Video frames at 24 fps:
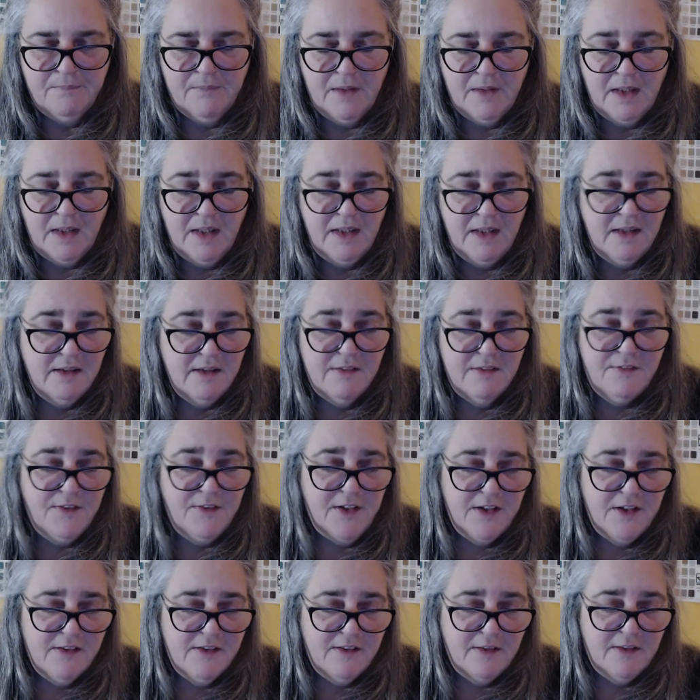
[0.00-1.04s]
And it's
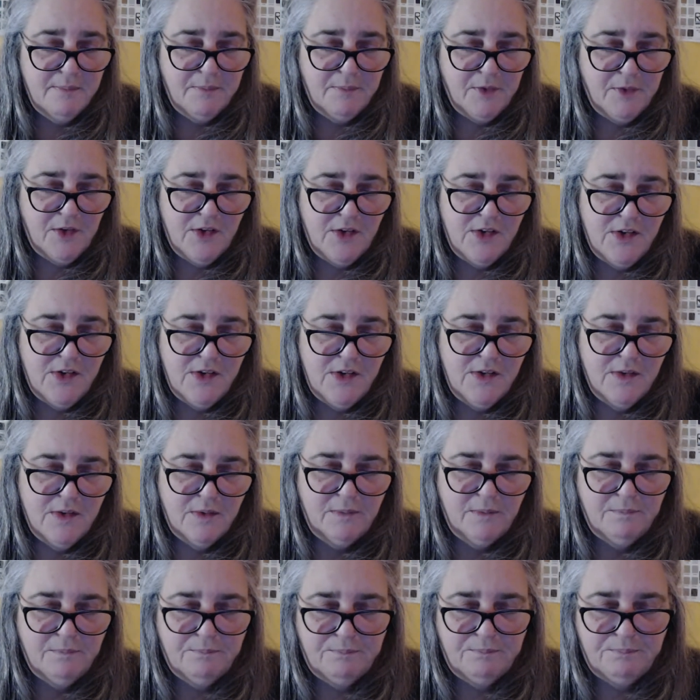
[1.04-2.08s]
very simple to
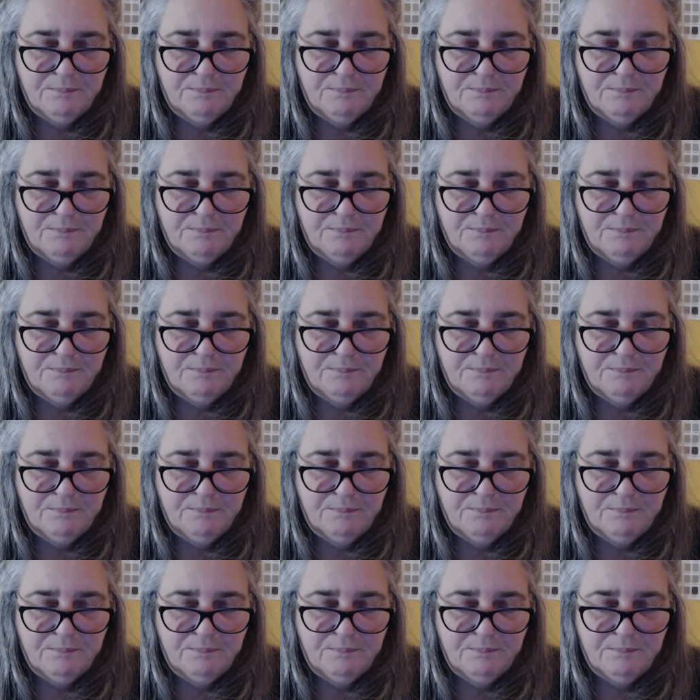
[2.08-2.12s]
do.